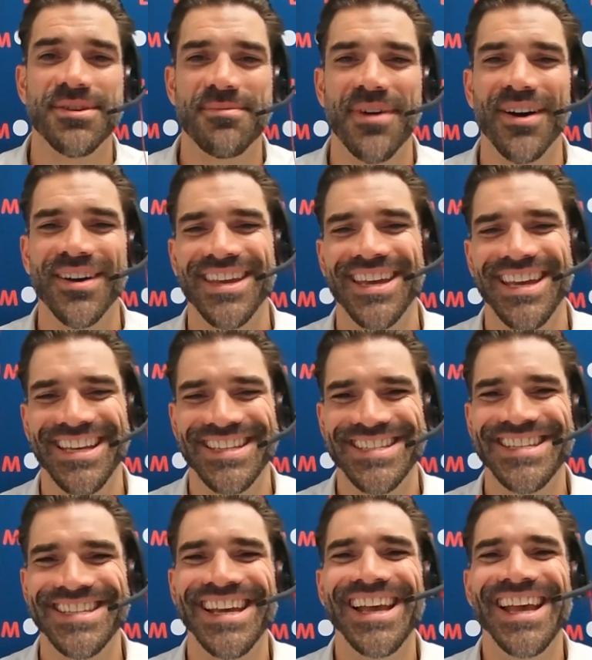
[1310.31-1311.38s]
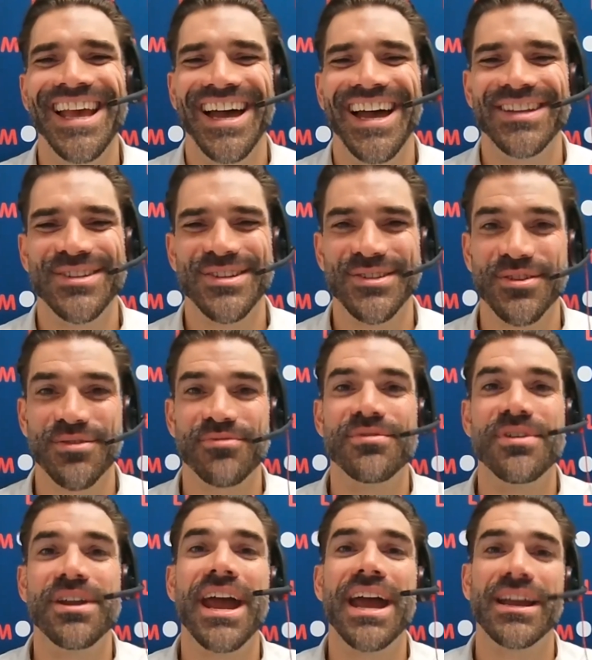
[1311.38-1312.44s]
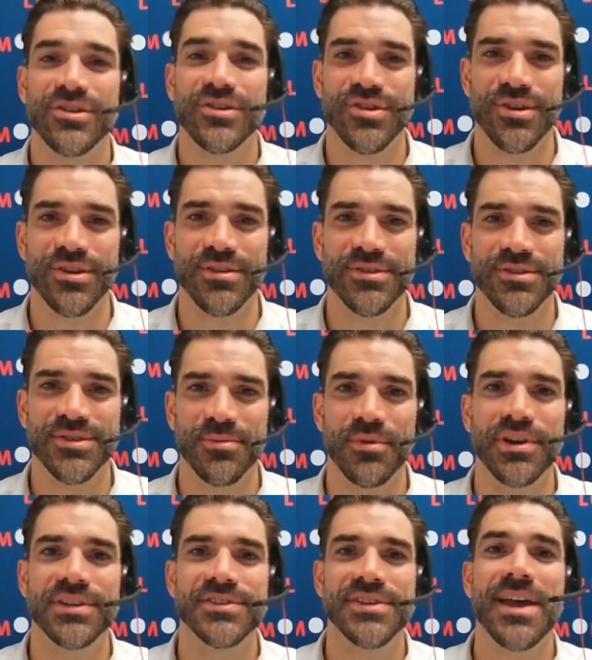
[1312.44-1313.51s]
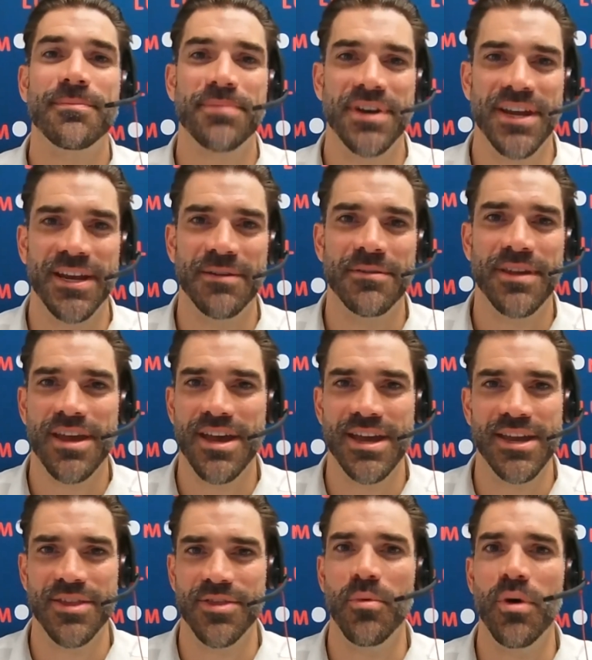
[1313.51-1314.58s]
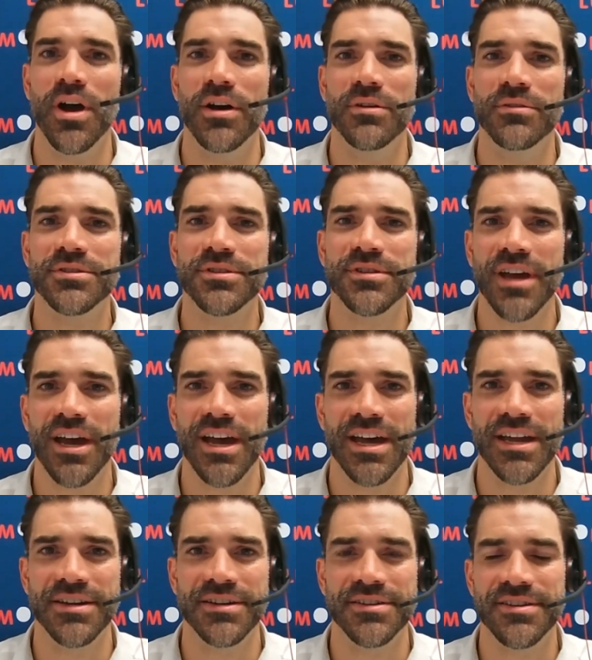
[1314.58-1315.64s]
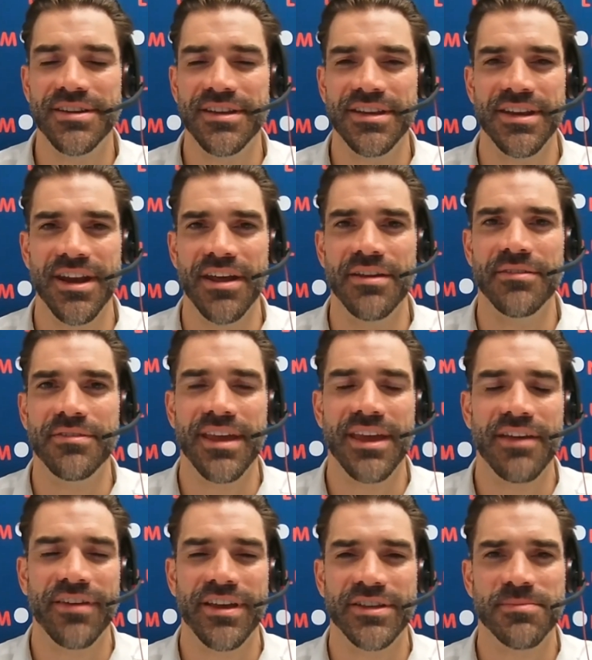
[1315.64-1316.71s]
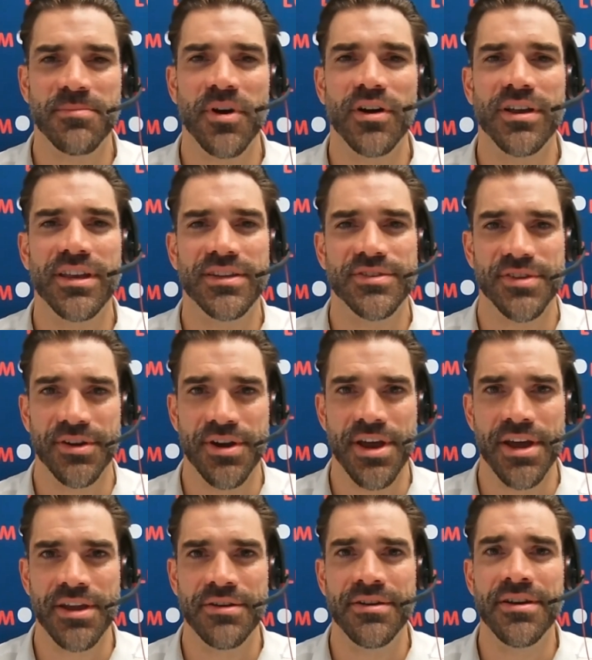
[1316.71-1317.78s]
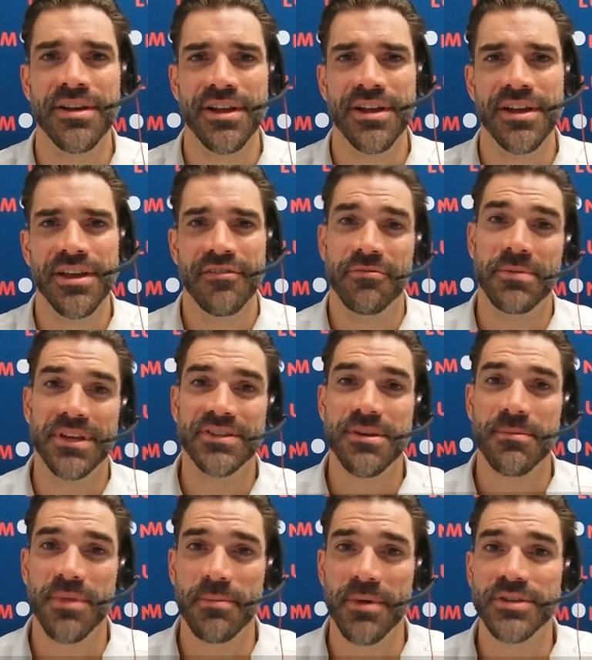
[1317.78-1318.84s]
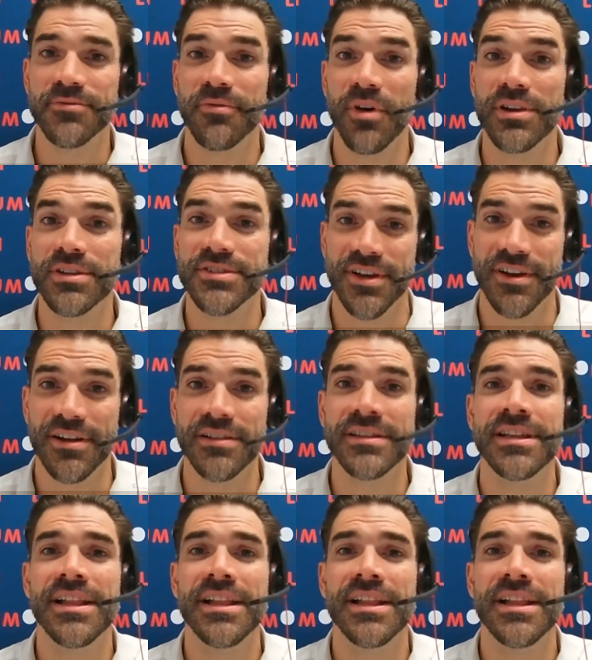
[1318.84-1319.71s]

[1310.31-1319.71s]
markets are just a reaction to what is happening in the world. And, the FX markets are known for being some of the most volatile